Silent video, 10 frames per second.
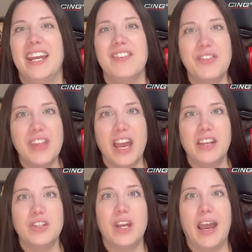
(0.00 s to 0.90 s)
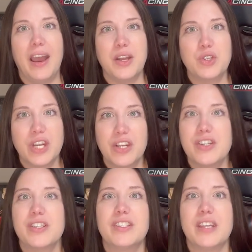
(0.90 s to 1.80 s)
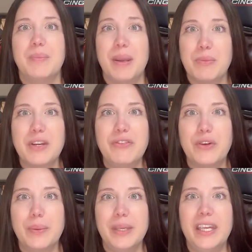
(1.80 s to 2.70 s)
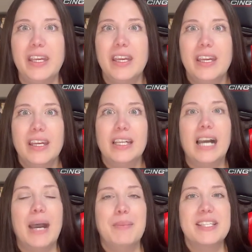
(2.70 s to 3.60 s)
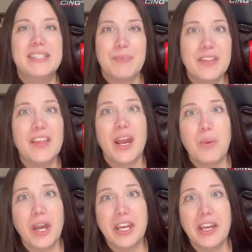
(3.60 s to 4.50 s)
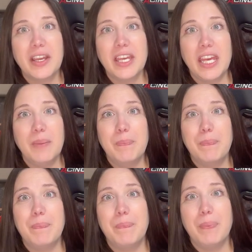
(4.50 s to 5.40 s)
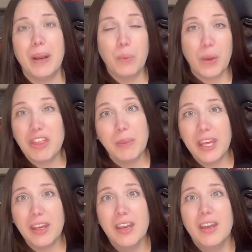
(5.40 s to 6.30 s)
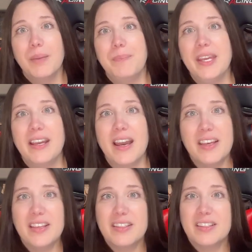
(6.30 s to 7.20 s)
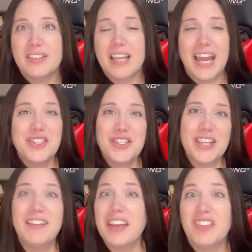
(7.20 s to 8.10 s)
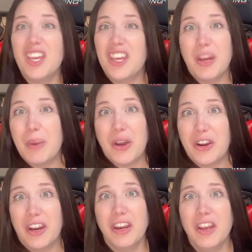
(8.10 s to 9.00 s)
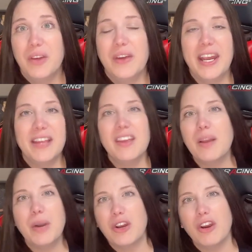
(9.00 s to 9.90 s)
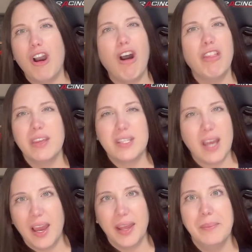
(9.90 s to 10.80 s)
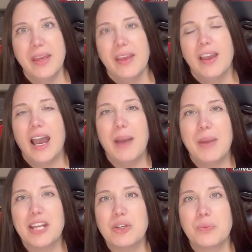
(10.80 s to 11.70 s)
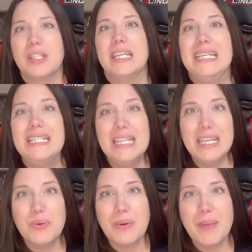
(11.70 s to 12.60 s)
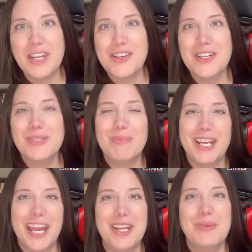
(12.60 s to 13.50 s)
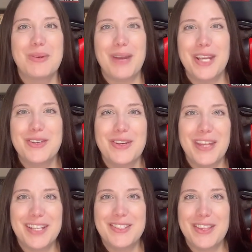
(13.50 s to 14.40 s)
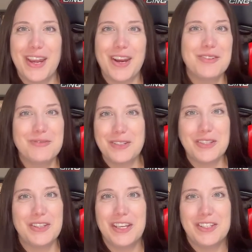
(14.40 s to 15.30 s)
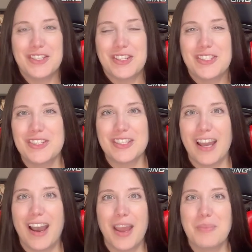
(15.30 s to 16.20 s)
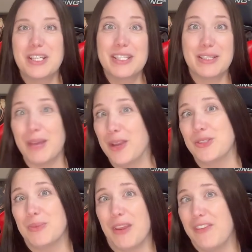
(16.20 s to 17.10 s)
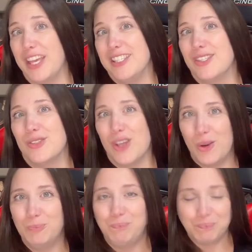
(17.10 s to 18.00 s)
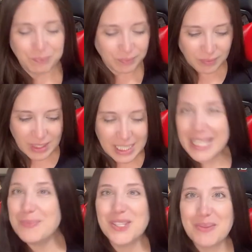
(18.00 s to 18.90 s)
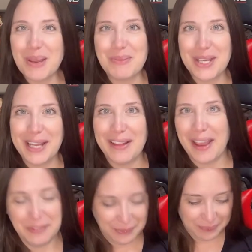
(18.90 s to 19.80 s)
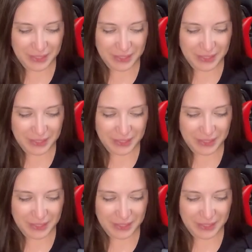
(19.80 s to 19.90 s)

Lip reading: anything that triggers a memory for me is something that I want to keep with me because I like thinking about her, right? I think about her all the time. I don't really need reminders, but any reminder that's there really just it brings a smile to my face. So keeps her memory alive.